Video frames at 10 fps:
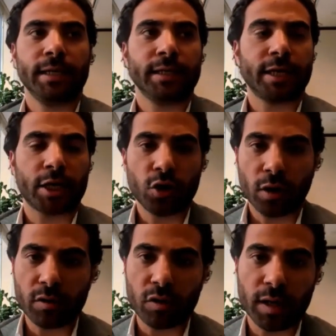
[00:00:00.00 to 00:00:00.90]

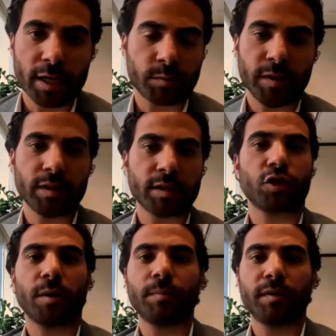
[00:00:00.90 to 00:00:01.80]
technology has been
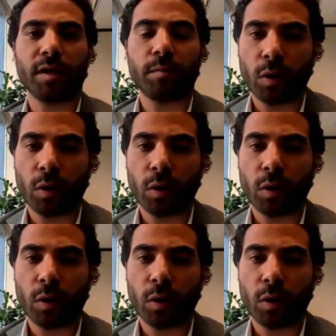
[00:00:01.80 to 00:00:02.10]
disrupting